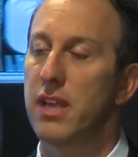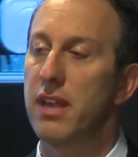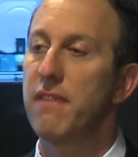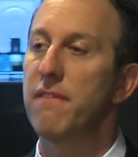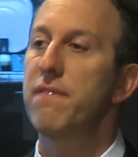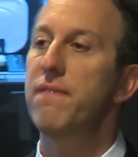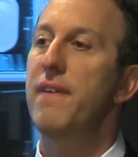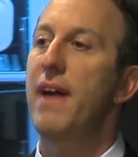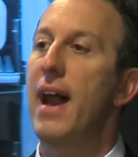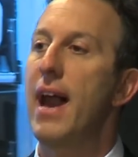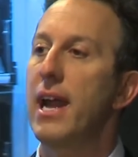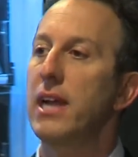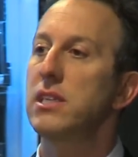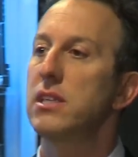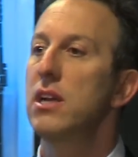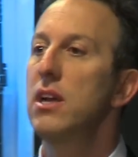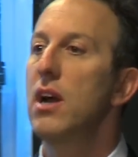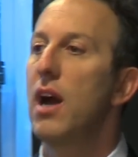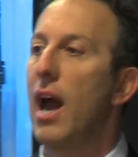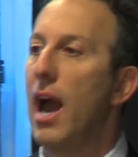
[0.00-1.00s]
In fact,
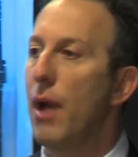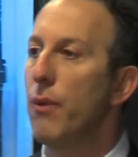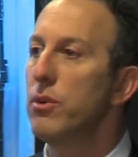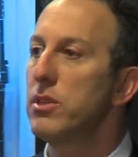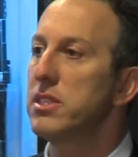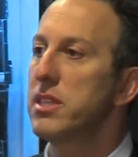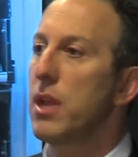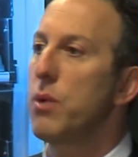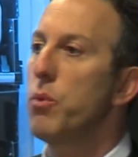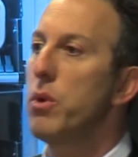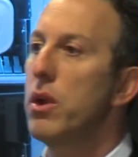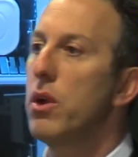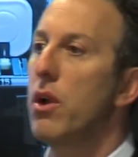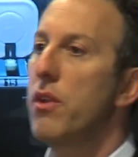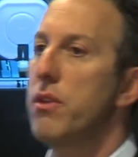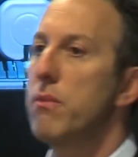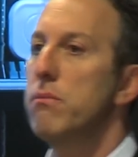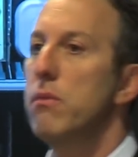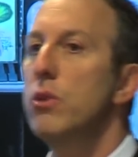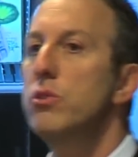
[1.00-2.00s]
I would say we are
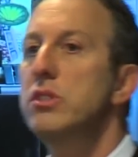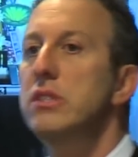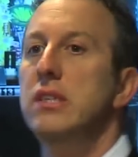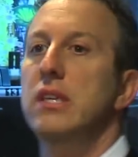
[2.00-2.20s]
the most